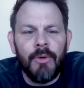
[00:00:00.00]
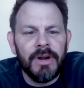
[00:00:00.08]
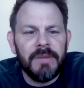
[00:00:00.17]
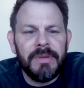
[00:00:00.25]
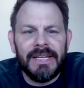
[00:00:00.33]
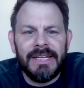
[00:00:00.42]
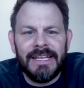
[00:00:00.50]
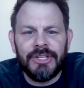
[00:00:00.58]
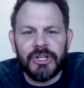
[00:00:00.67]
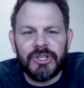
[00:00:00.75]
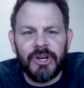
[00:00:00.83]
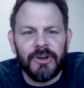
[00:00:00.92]
I wanted to be a
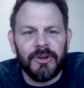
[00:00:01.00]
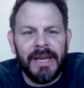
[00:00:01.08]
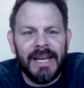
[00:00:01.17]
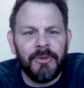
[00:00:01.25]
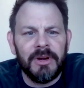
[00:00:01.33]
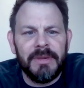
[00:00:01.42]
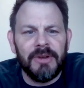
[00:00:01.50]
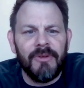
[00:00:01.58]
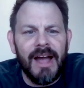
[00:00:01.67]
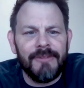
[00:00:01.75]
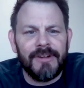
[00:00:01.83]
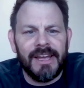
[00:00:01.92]
Ninja Turtle, man. I wanted to
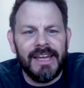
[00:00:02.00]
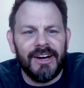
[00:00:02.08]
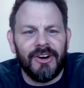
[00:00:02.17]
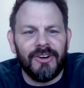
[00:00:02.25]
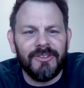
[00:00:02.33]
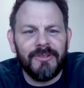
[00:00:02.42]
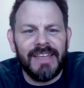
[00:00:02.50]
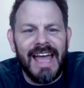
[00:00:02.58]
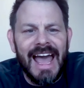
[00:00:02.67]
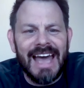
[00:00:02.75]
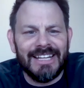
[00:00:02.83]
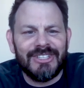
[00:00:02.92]
be Raphael with
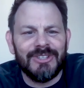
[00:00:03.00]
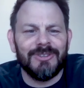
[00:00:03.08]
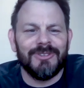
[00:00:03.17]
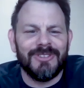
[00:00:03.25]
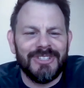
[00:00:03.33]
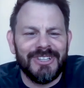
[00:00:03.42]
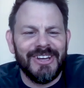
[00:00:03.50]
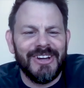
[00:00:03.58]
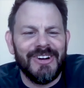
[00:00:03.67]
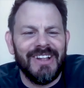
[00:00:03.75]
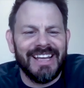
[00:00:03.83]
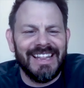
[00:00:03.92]
an attitude, you
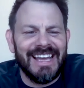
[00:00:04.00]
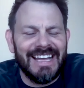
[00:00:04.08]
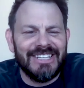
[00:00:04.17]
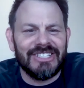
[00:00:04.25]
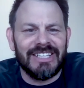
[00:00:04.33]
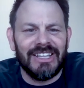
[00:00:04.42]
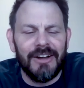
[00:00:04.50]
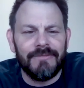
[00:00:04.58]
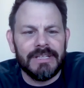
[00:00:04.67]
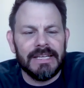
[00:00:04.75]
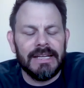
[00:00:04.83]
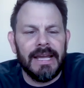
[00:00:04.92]
know, like I just
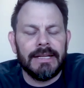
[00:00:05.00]
loved it.